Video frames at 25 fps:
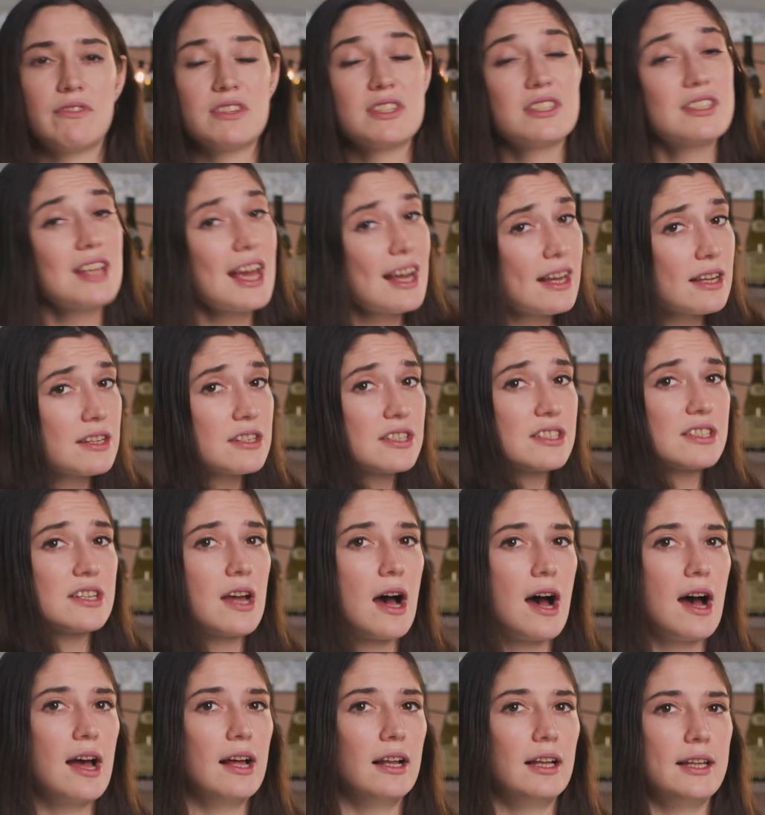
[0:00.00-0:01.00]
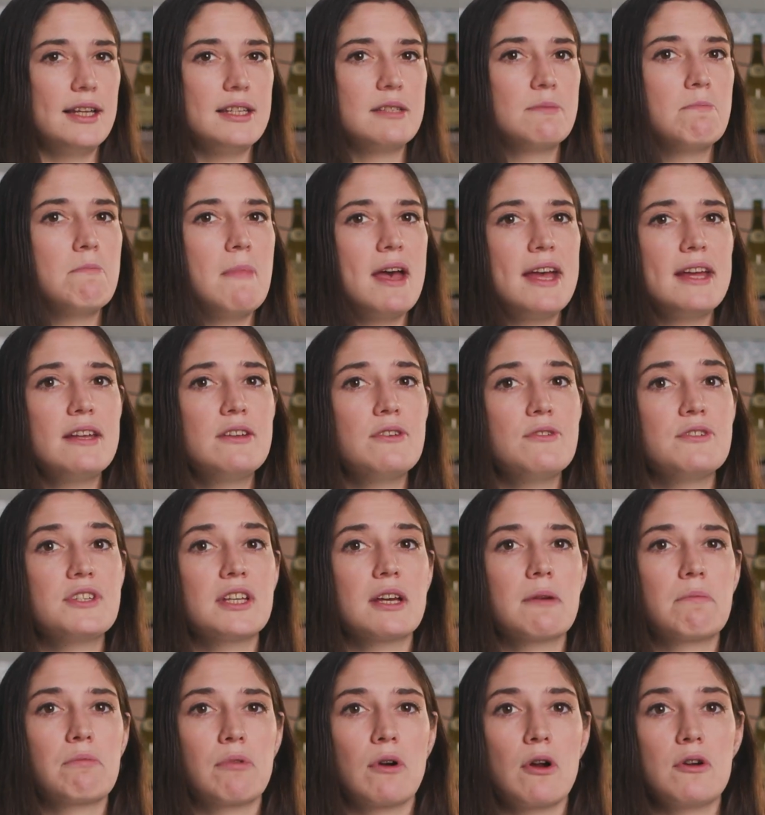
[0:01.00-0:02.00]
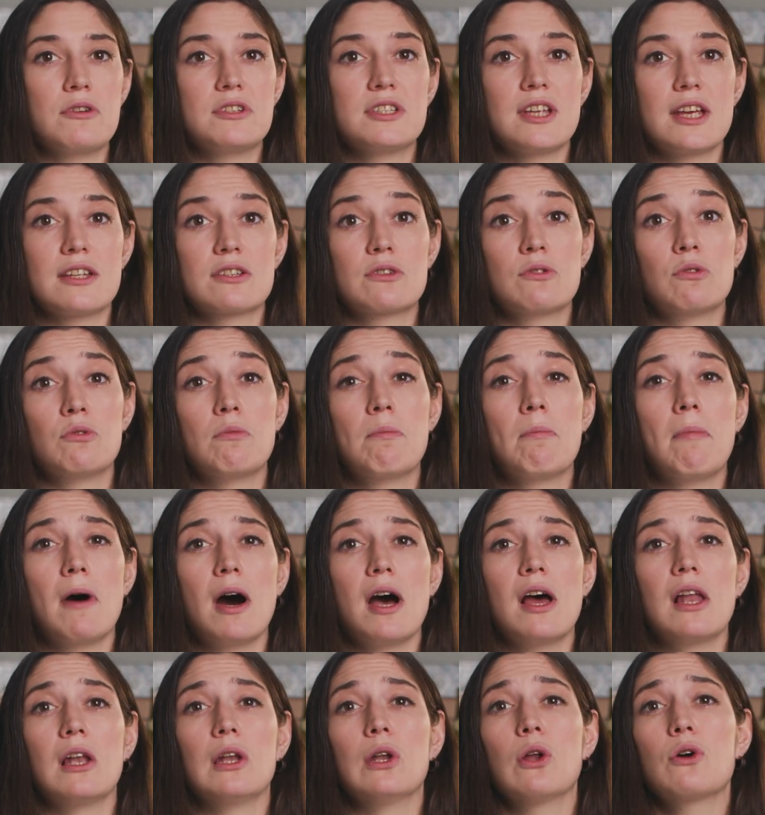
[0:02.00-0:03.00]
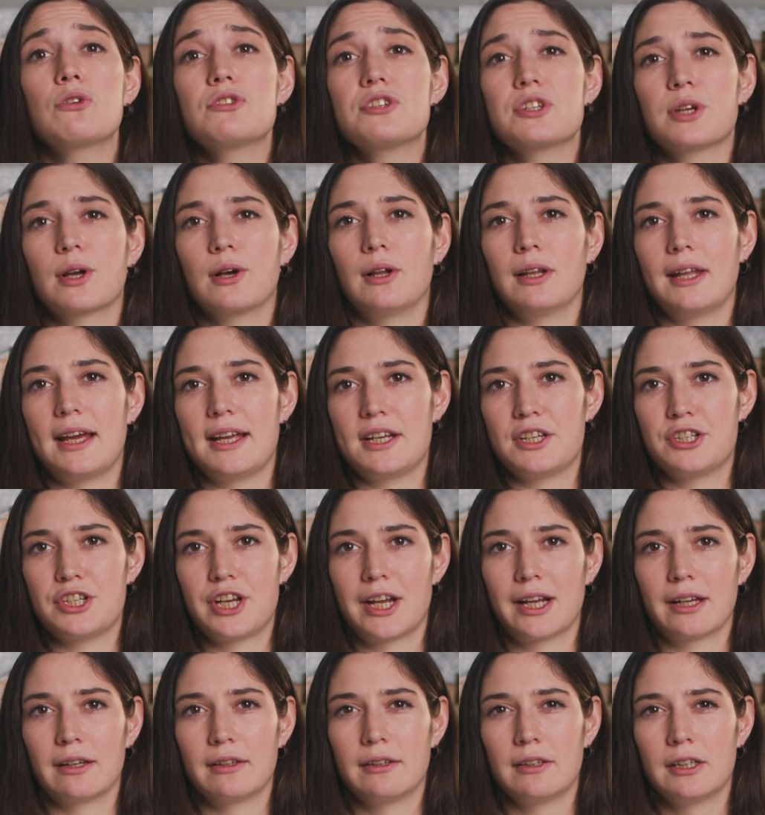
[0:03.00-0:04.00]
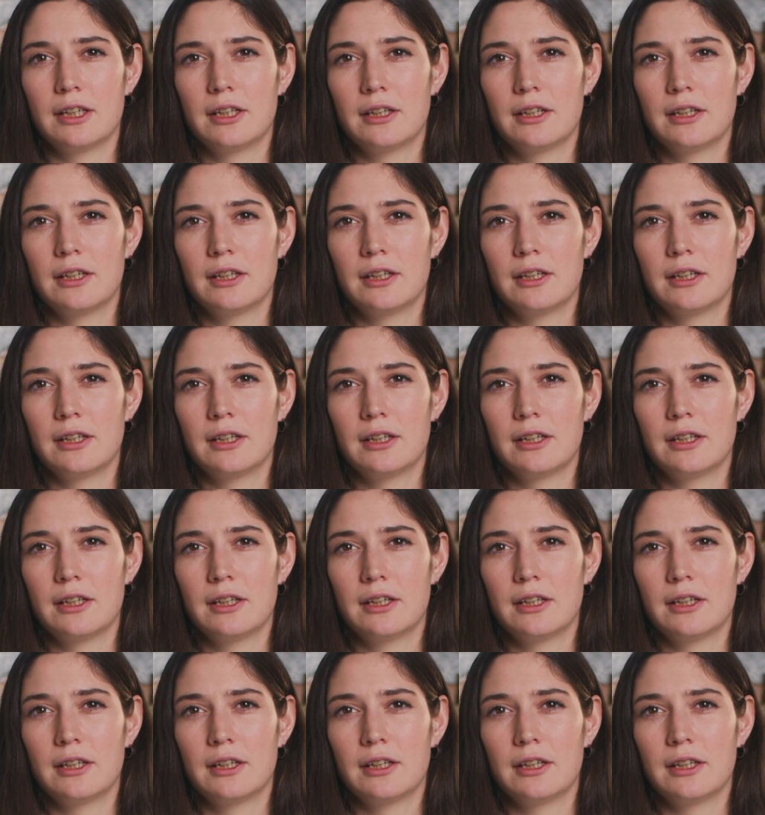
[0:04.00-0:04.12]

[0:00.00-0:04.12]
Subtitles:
The second style is made using a process called biological aging.